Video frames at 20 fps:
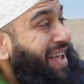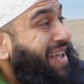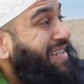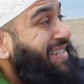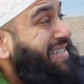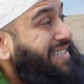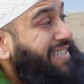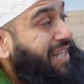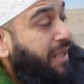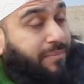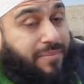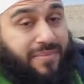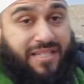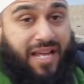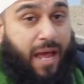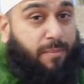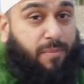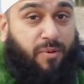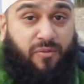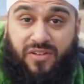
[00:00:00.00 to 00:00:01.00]
some
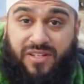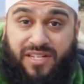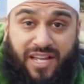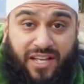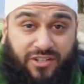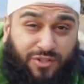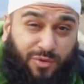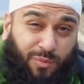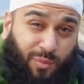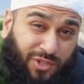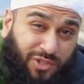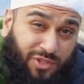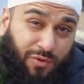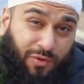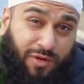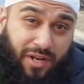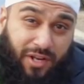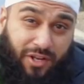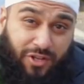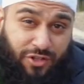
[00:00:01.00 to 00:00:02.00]
type of addiction. What's
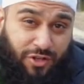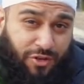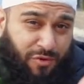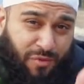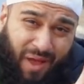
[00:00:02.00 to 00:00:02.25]
your addiction?